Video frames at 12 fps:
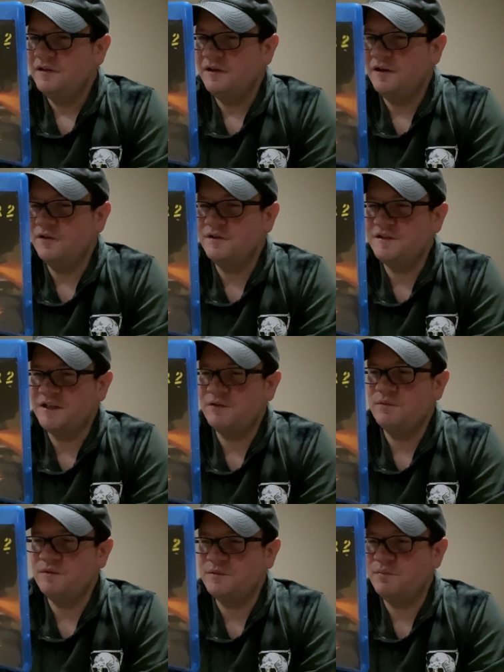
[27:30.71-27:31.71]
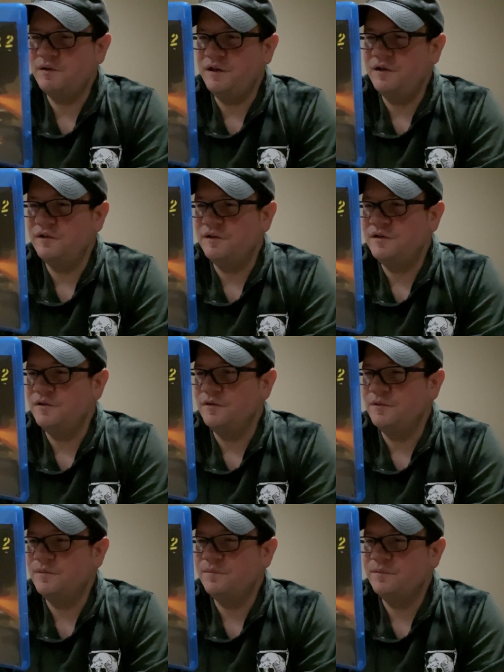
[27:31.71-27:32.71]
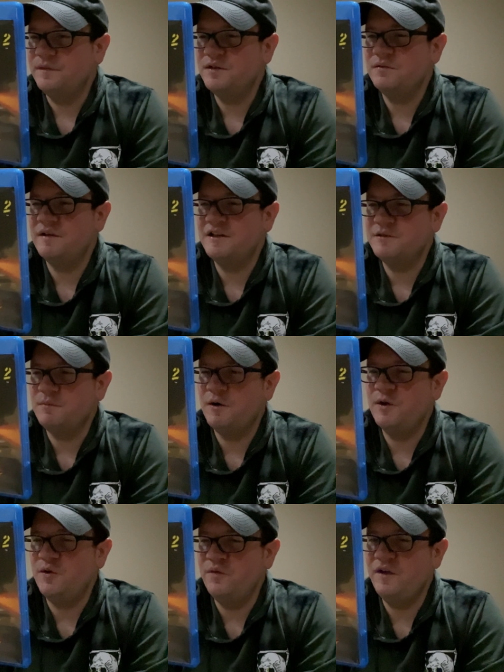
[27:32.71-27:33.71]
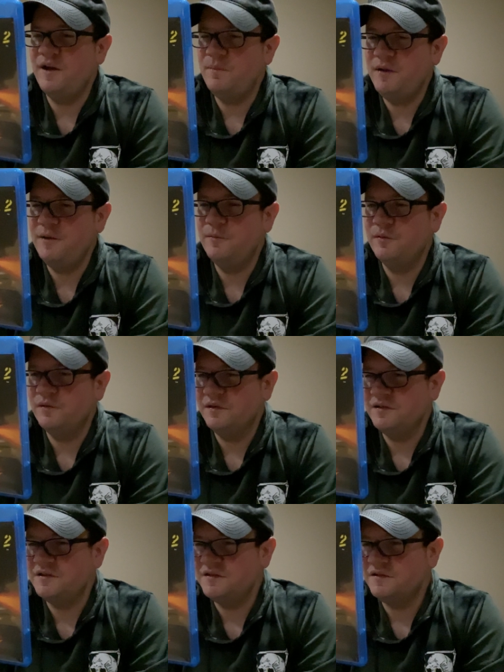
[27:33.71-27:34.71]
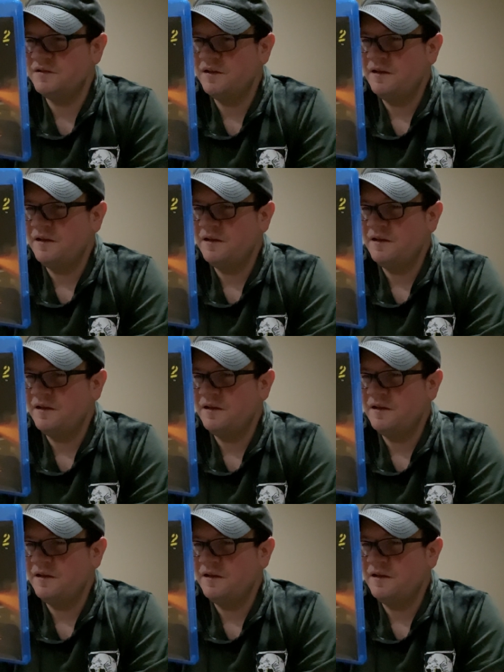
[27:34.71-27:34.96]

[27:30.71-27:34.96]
Uh, I heard the second one was pretty good, too. This one has Mario Van Peebles,